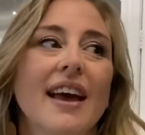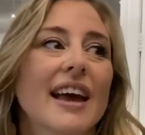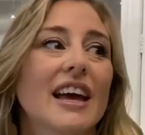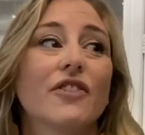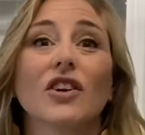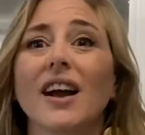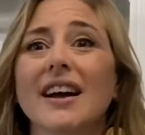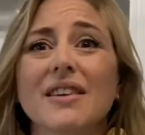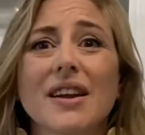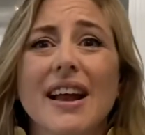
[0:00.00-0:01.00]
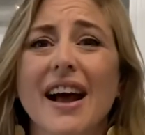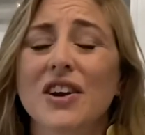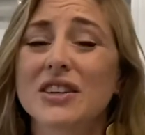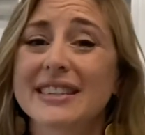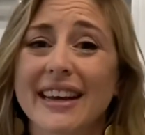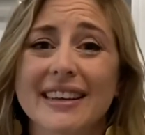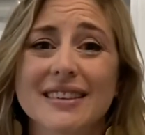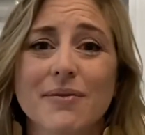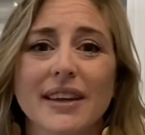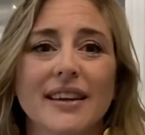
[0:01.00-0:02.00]
If you're not understanding
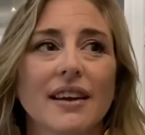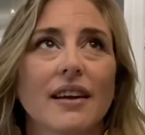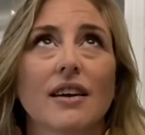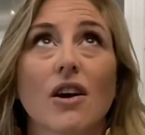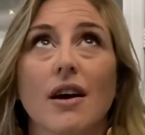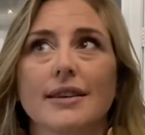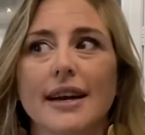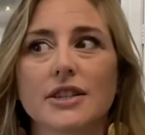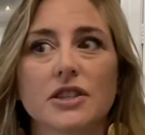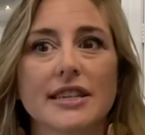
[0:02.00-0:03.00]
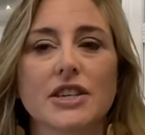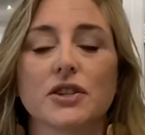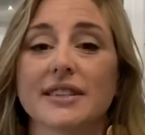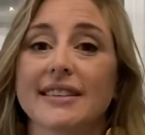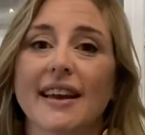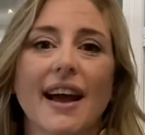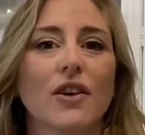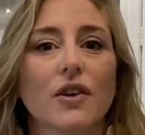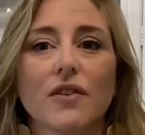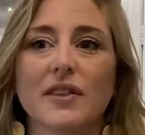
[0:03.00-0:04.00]
something, contact your teacher and say, I
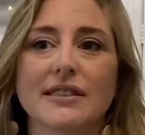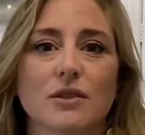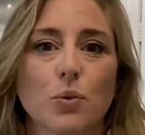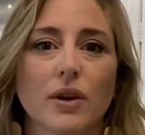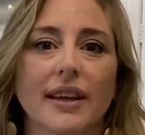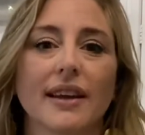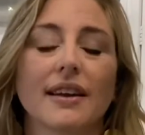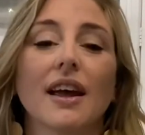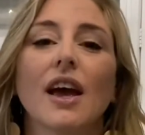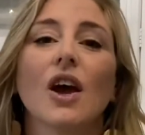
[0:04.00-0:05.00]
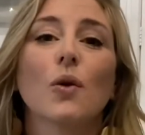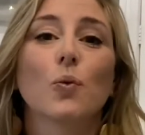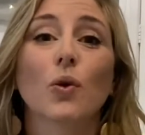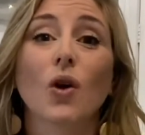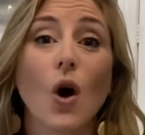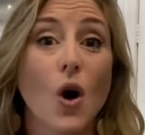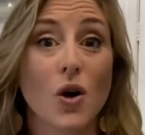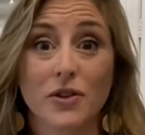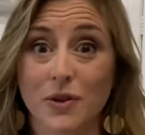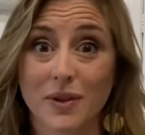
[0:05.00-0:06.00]
don't know if this is working. We're
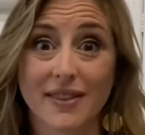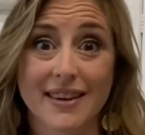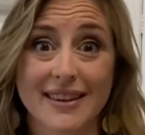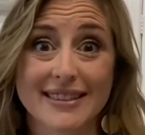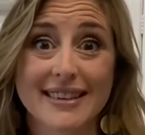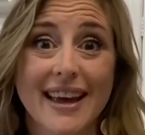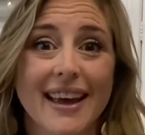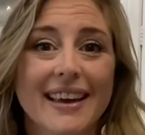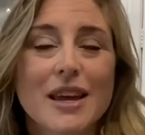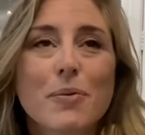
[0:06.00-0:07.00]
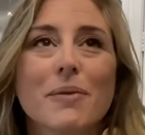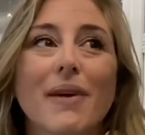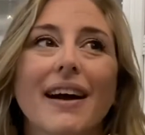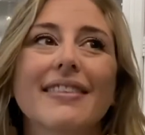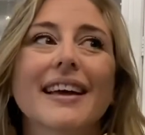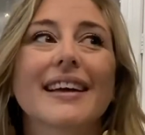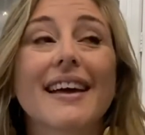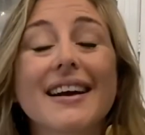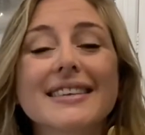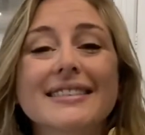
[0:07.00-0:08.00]
all new at this. Keep in mind that
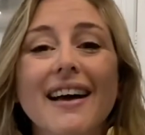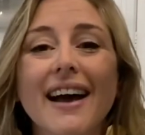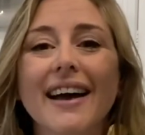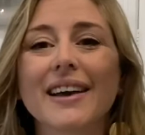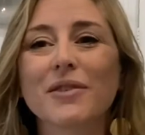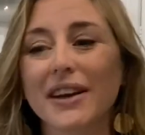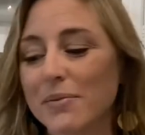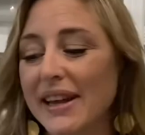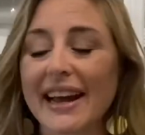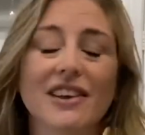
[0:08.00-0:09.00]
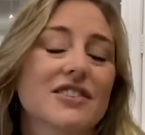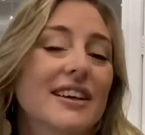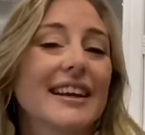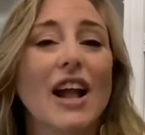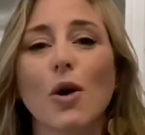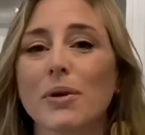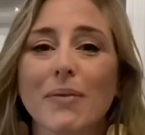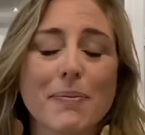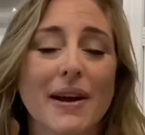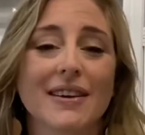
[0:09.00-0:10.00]
yes, I am going to be answering and helping
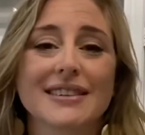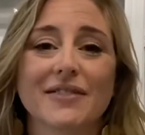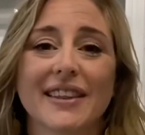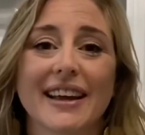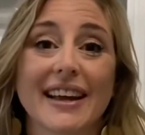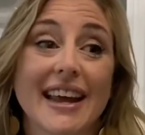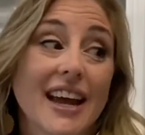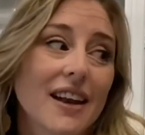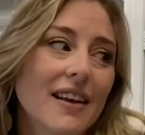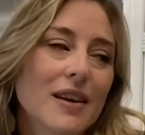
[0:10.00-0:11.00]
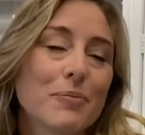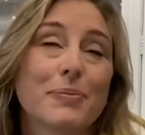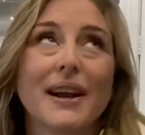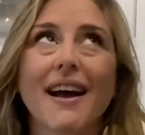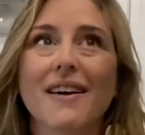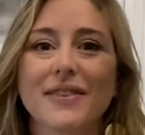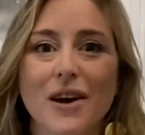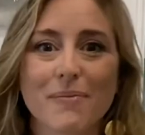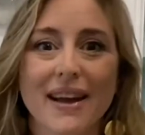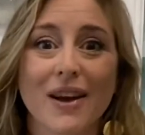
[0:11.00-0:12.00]
my parents everything I can, but I have to
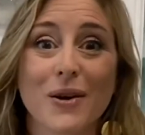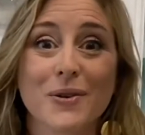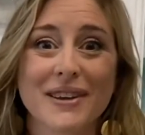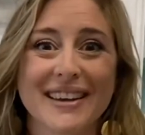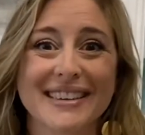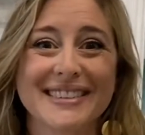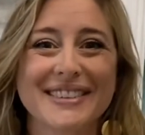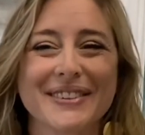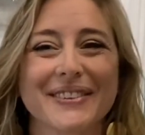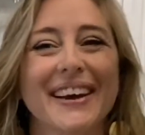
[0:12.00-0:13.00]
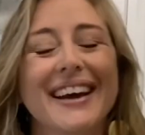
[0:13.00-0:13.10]
help my own kids too.